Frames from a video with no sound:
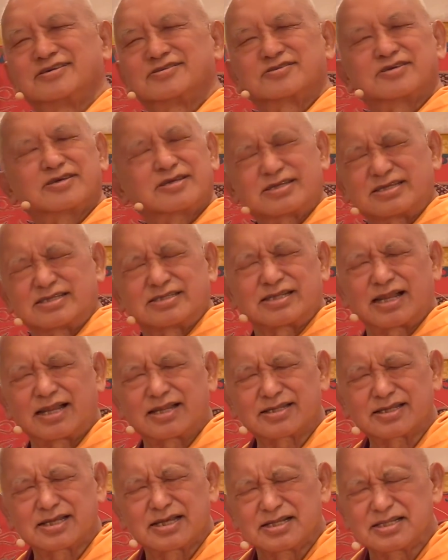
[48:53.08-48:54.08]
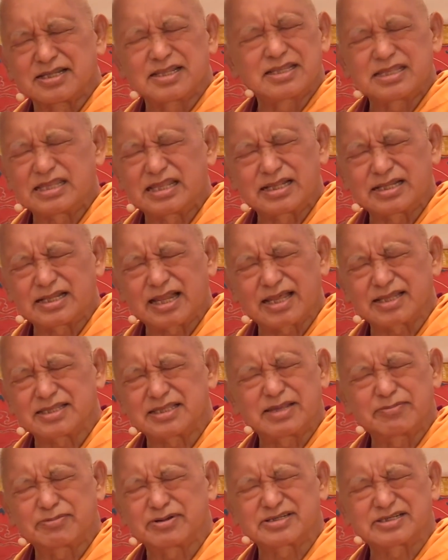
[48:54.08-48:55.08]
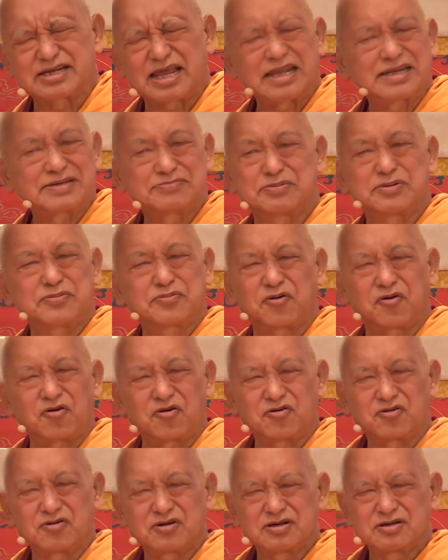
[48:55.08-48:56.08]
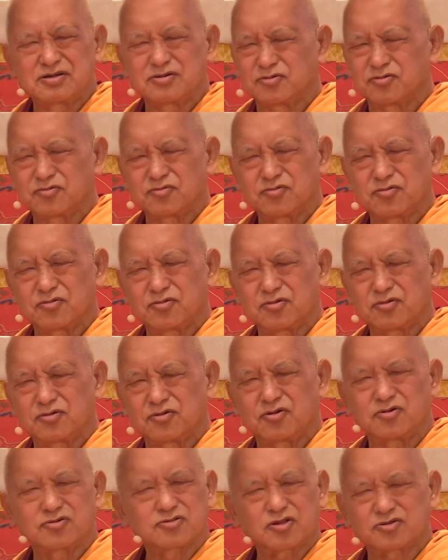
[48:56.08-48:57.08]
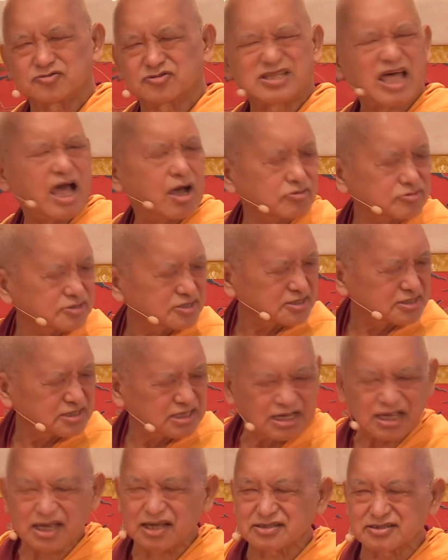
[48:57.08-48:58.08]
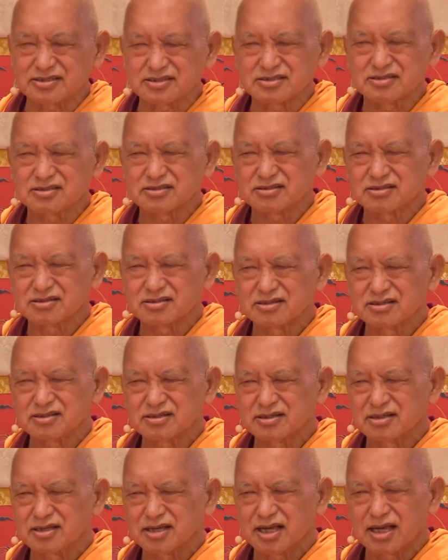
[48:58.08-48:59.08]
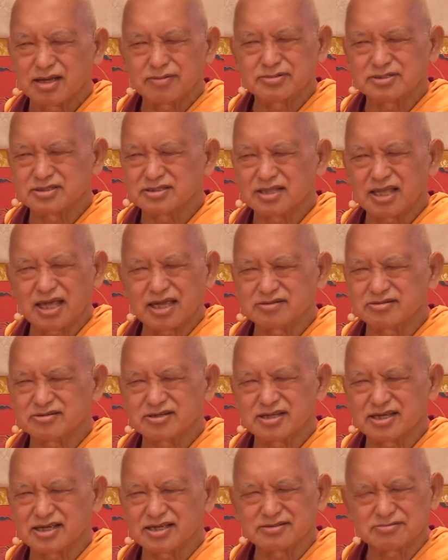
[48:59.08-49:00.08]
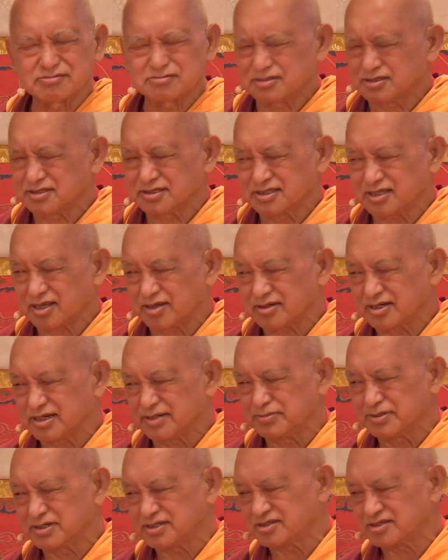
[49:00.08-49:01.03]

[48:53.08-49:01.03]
it's like never rained before. Over 1,000 years. 100 years, it's a little bit